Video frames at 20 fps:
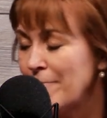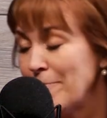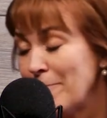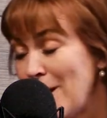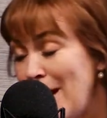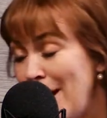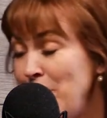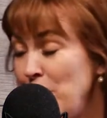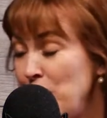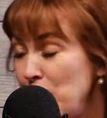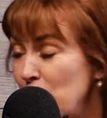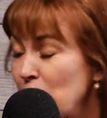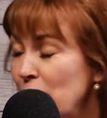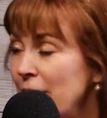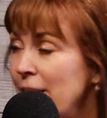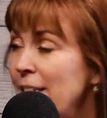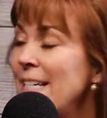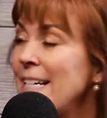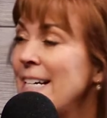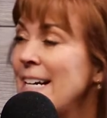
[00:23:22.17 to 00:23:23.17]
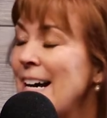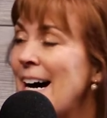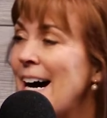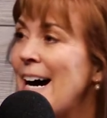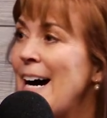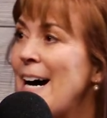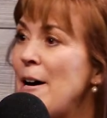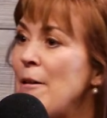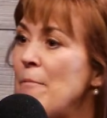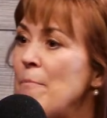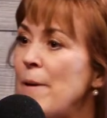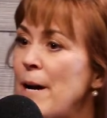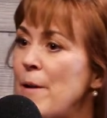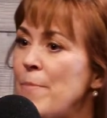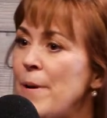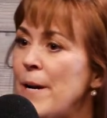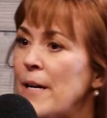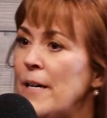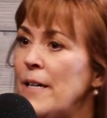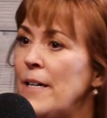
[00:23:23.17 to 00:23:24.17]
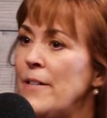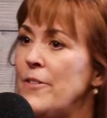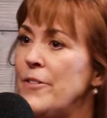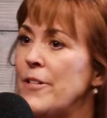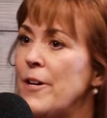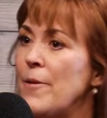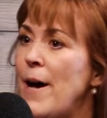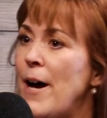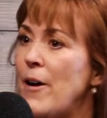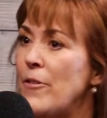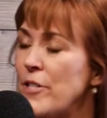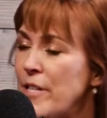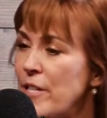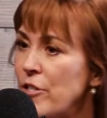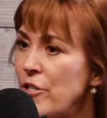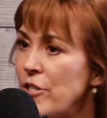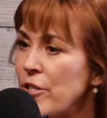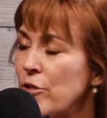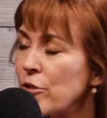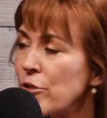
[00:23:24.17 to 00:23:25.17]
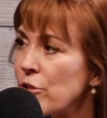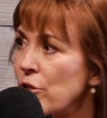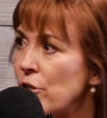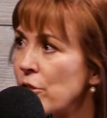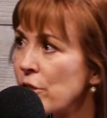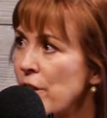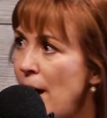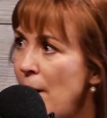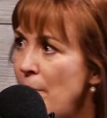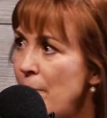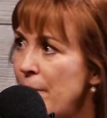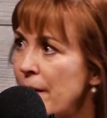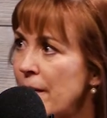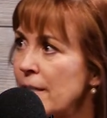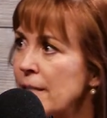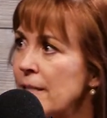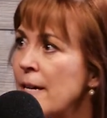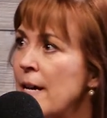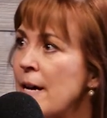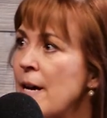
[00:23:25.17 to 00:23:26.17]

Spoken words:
kind of bullied by parents about teaching certain topics.